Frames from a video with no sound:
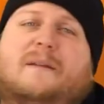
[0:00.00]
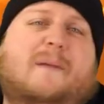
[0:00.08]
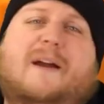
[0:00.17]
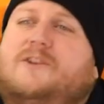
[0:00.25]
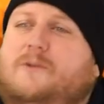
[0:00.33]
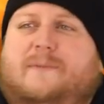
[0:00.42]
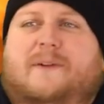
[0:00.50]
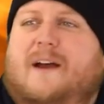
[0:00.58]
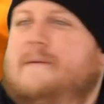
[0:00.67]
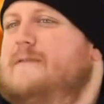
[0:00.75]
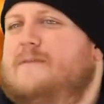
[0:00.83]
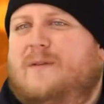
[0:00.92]
like bedroom
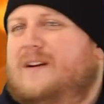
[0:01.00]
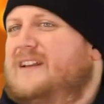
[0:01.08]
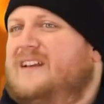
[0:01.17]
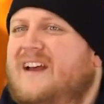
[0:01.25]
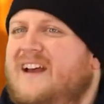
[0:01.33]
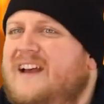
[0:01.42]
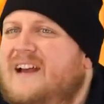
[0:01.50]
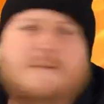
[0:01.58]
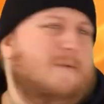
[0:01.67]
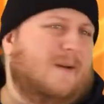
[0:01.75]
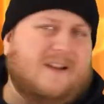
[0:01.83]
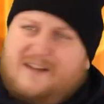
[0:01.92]
time. Everybody,
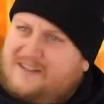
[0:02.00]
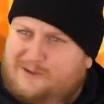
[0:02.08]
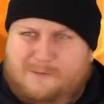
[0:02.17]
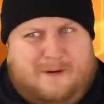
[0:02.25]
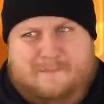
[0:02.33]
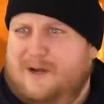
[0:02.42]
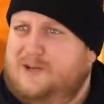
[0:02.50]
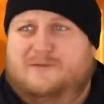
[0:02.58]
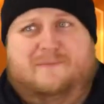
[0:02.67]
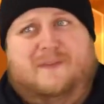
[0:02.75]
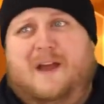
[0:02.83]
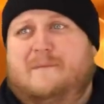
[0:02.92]
everybody likes a little bit of
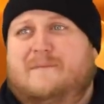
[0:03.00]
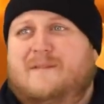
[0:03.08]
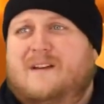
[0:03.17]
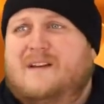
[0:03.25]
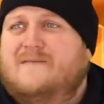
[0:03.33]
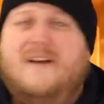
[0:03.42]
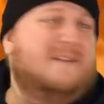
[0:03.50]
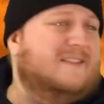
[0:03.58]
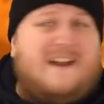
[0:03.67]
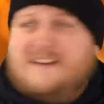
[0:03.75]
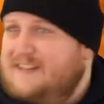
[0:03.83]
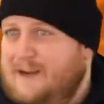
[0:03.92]
bedroom time.
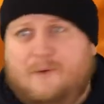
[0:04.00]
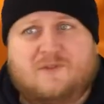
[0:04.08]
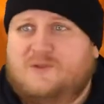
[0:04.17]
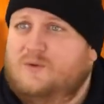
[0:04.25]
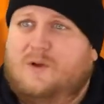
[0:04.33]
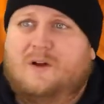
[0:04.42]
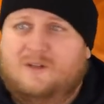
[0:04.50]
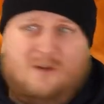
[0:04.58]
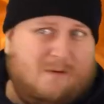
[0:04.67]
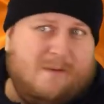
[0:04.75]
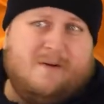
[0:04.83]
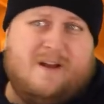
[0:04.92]
Valentine's Day wasn't too long ago.
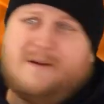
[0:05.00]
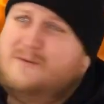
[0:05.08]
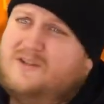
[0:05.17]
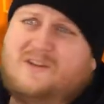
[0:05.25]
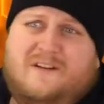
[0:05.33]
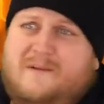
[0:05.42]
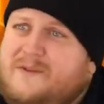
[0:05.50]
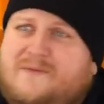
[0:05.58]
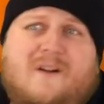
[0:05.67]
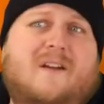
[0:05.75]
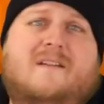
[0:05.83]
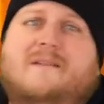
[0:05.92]
Remember that? It was good. It was
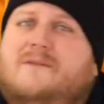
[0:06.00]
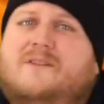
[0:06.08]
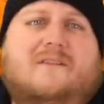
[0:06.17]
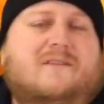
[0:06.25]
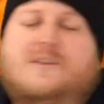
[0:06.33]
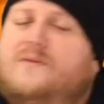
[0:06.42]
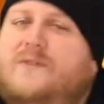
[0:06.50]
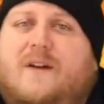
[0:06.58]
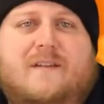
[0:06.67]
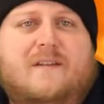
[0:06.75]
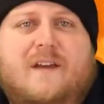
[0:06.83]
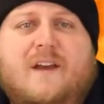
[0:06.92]
fun. It was good, good fun.